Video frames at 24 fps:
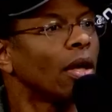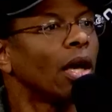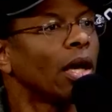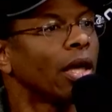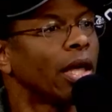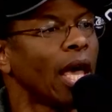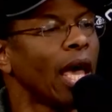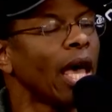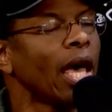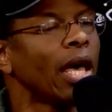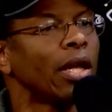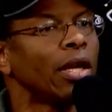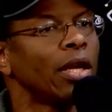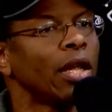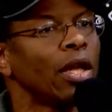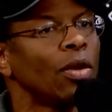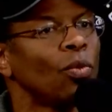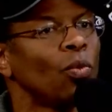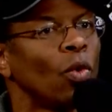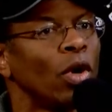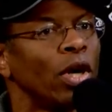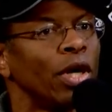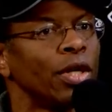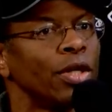again, it
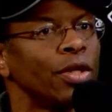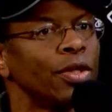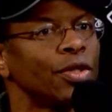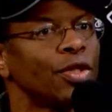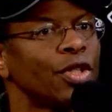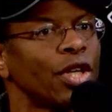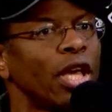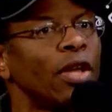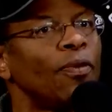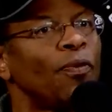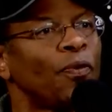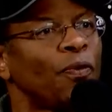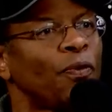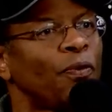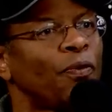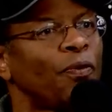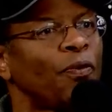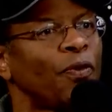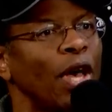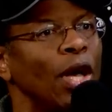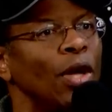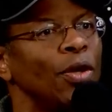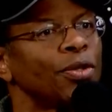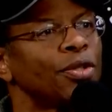was, it
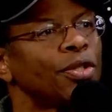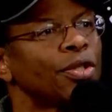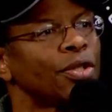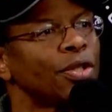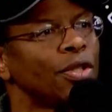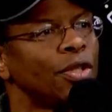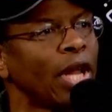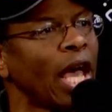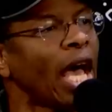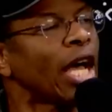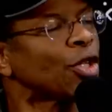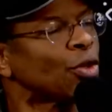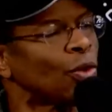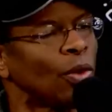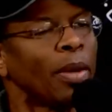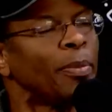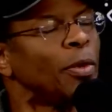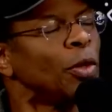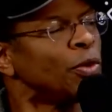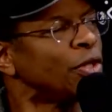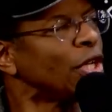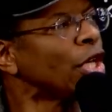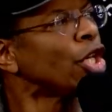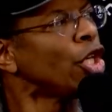felt natural. I mean,
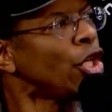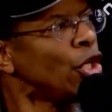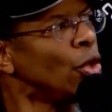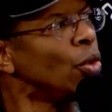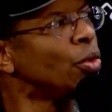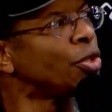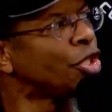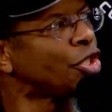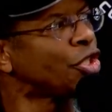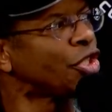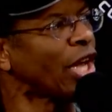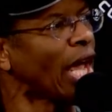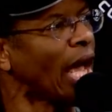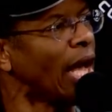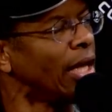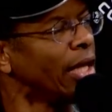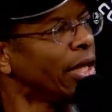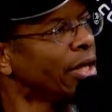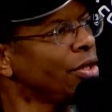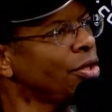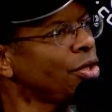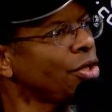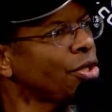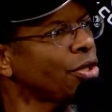it was a huge
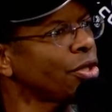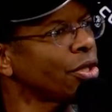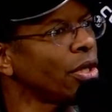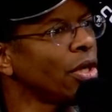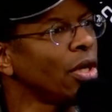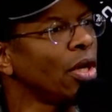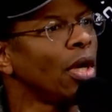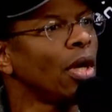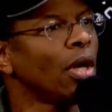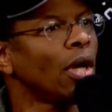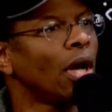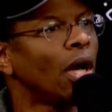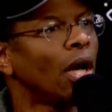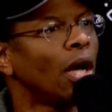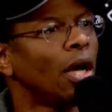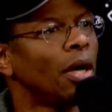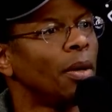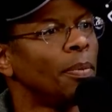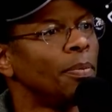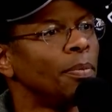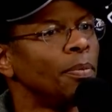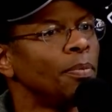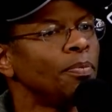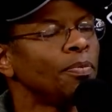challenge,
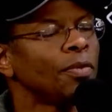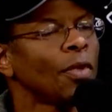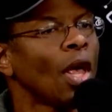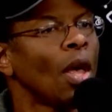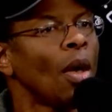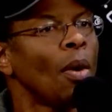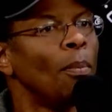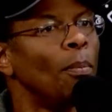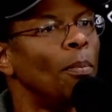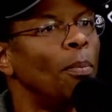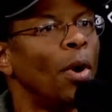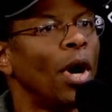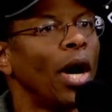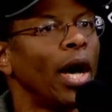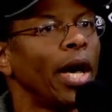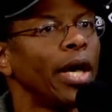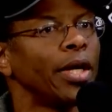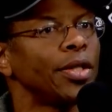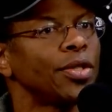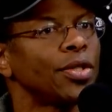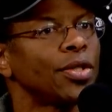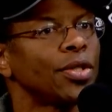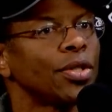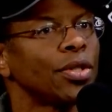um,
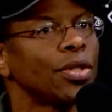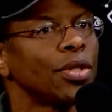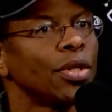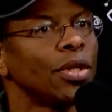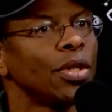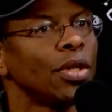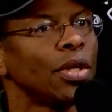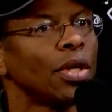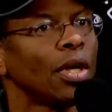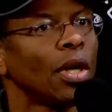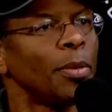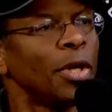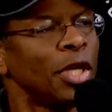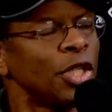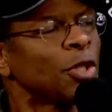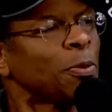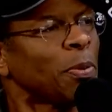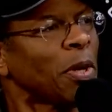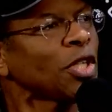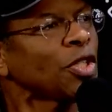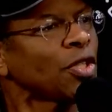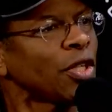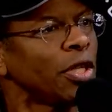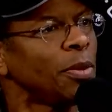but I mean,
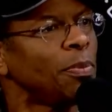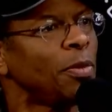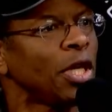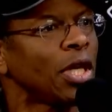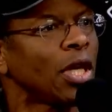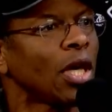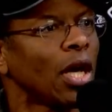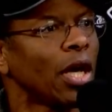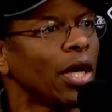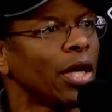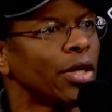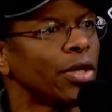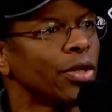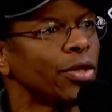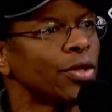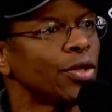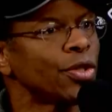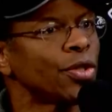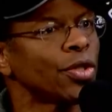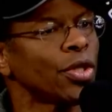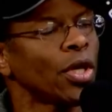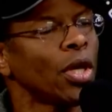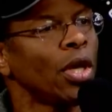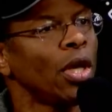especially
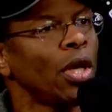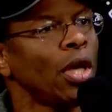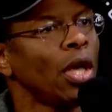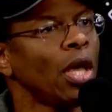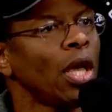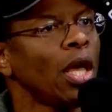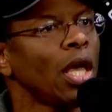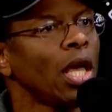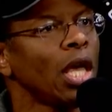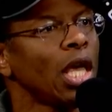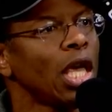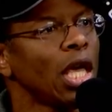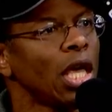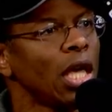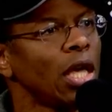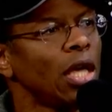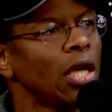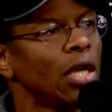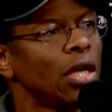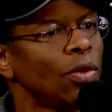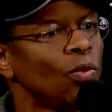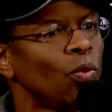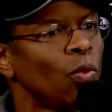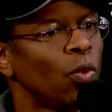because
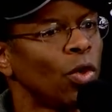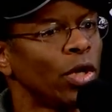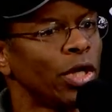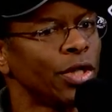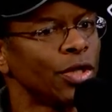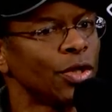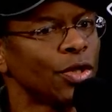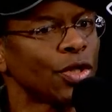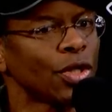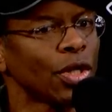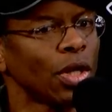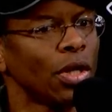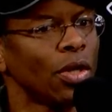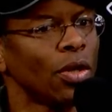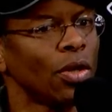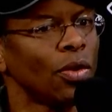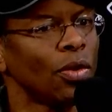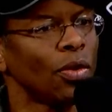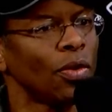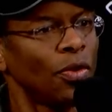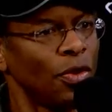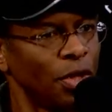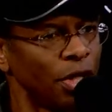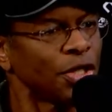it was
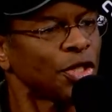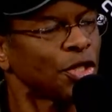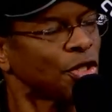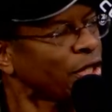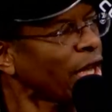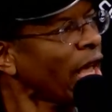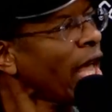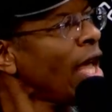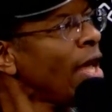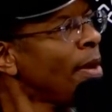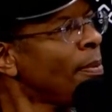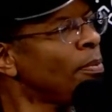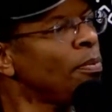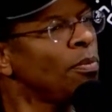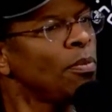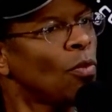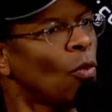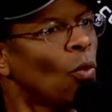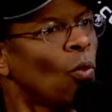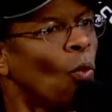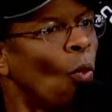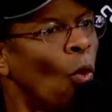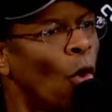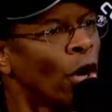this same
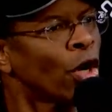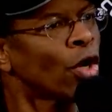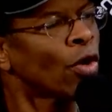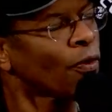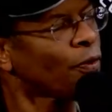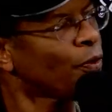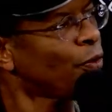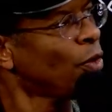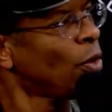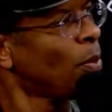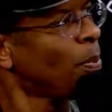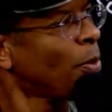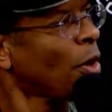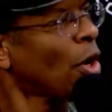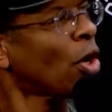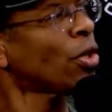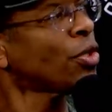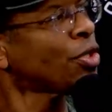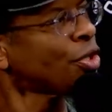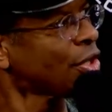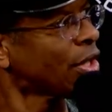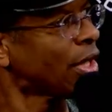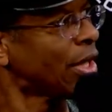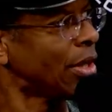wonderful
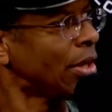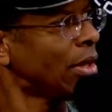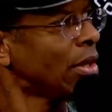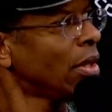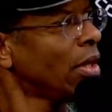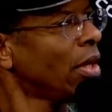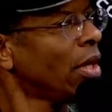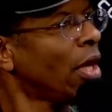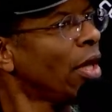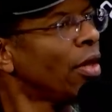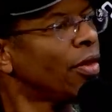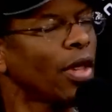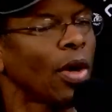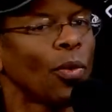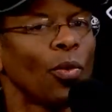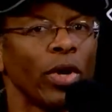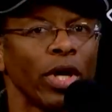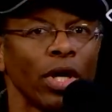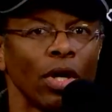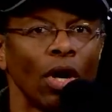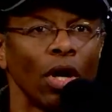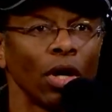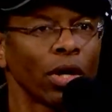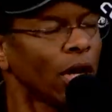person mm-hmm. that
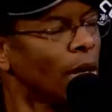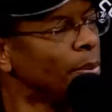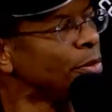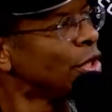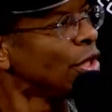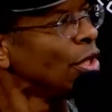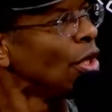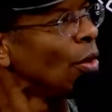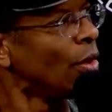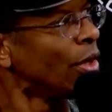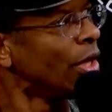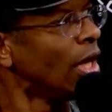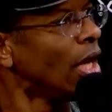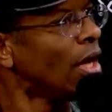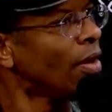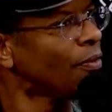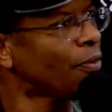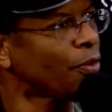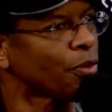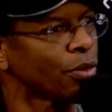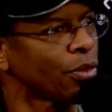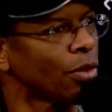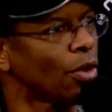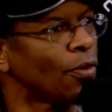we'd all come to know and love
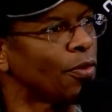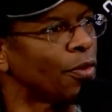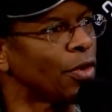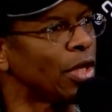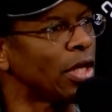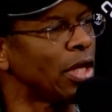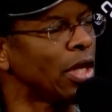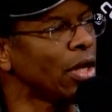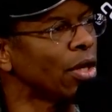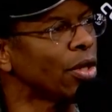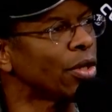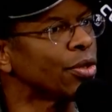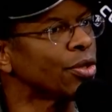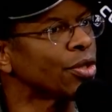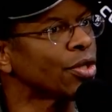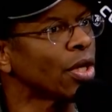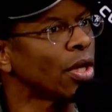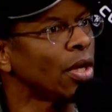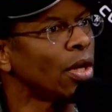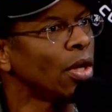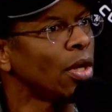for over the years,